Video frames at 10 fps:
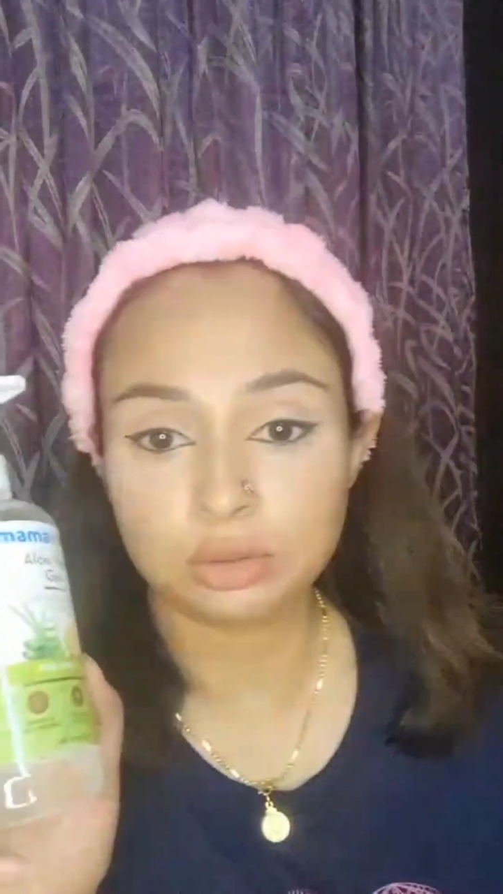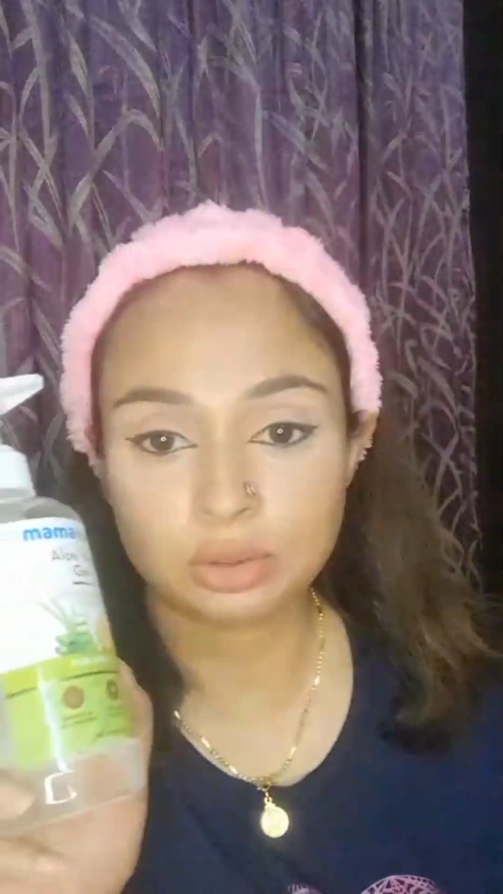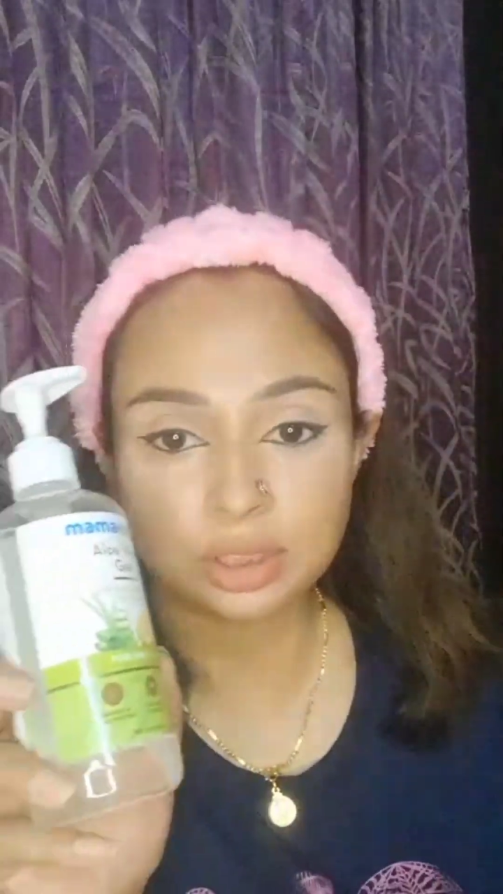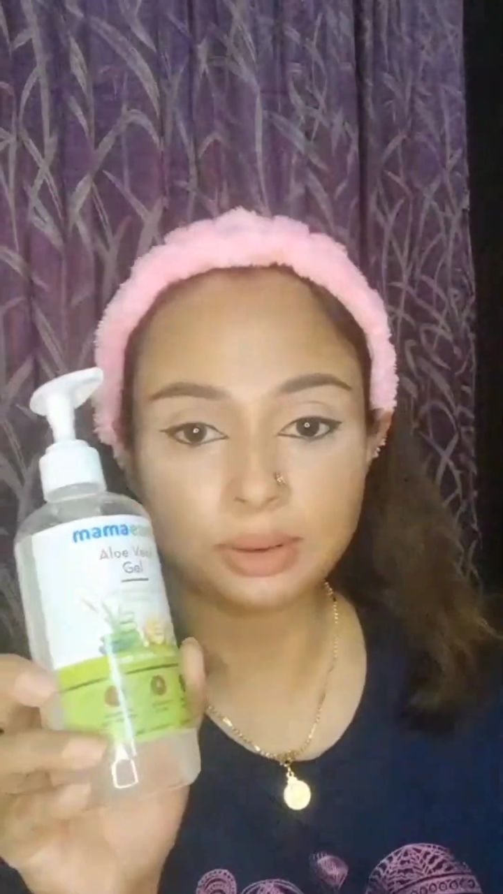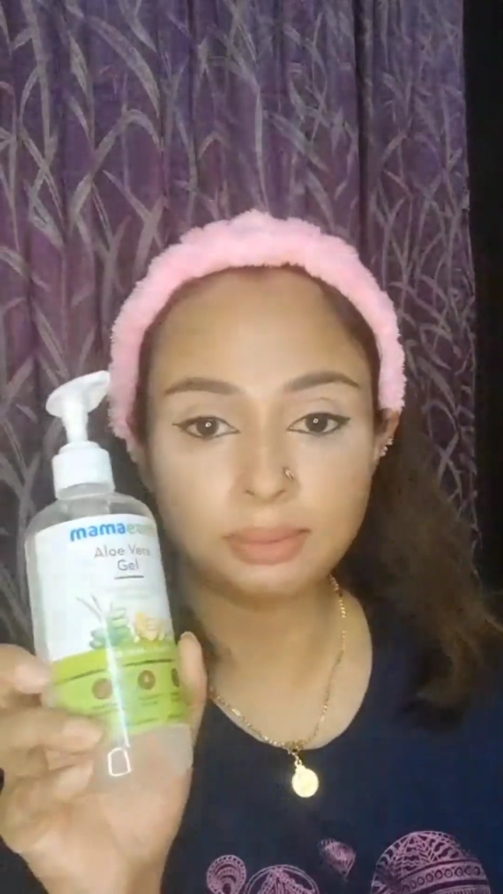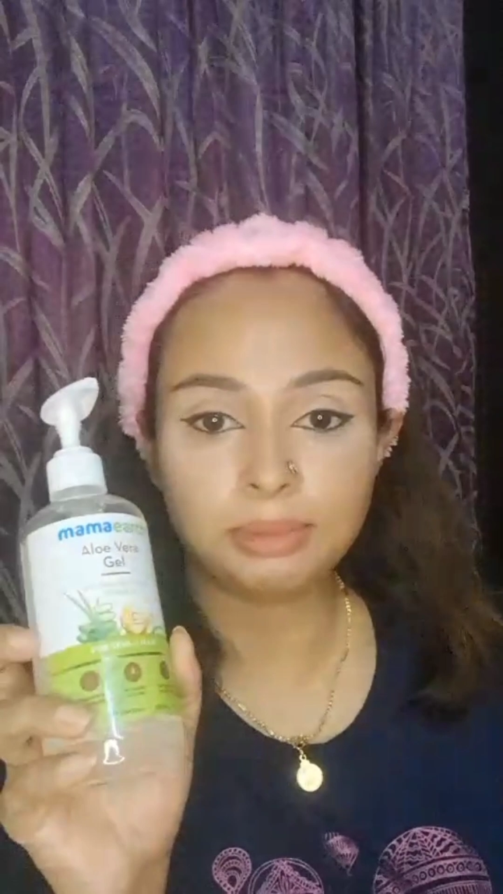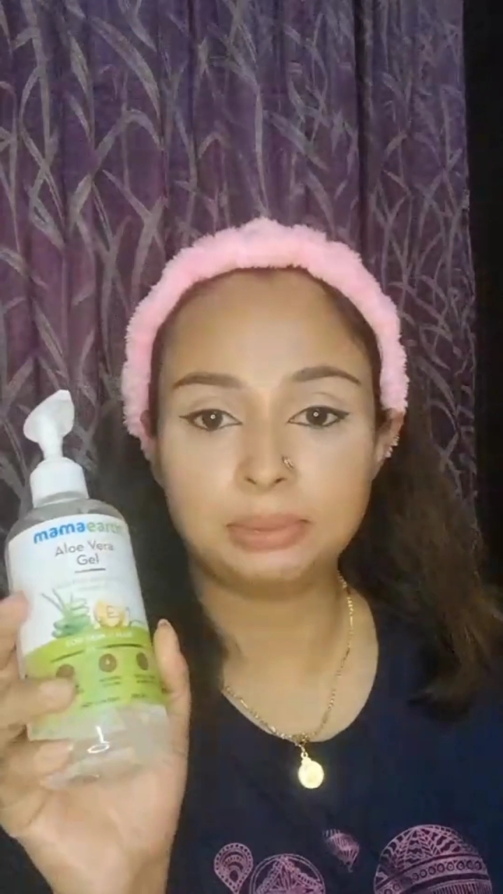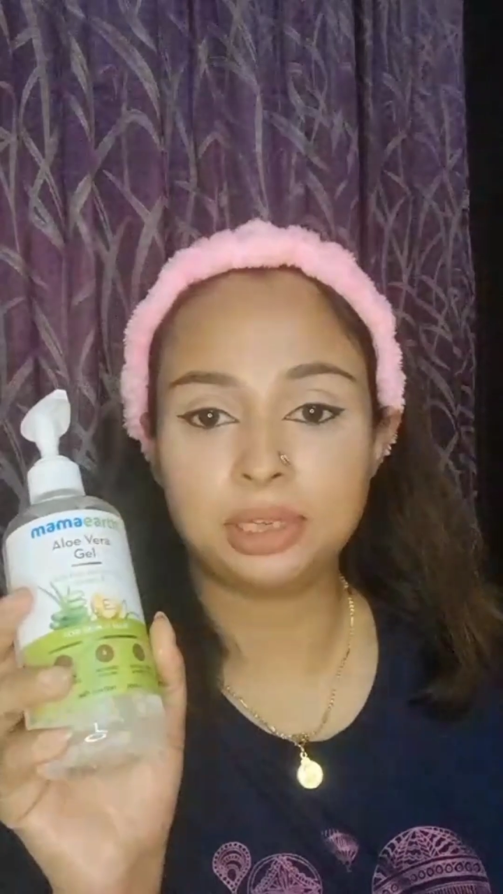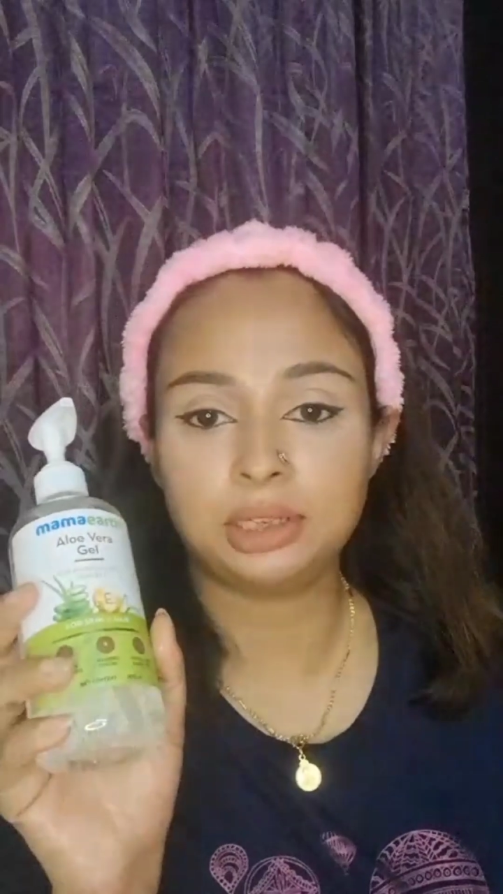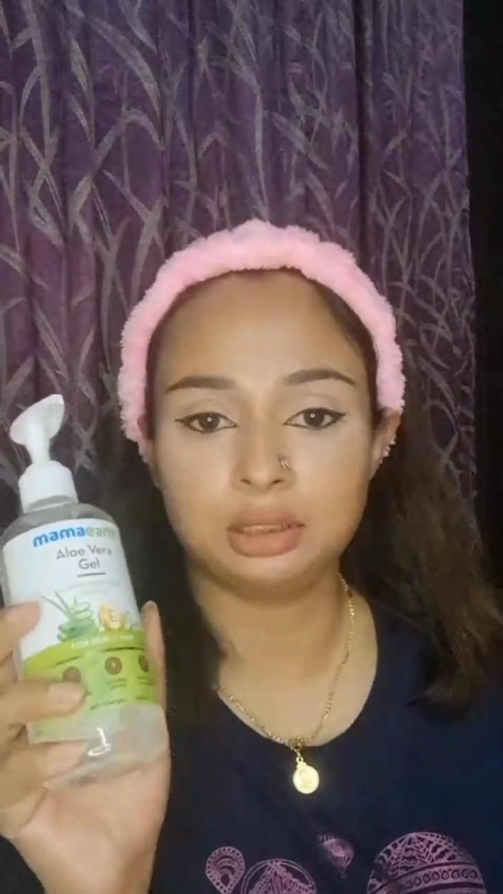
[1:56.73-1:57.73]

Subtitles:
use Mama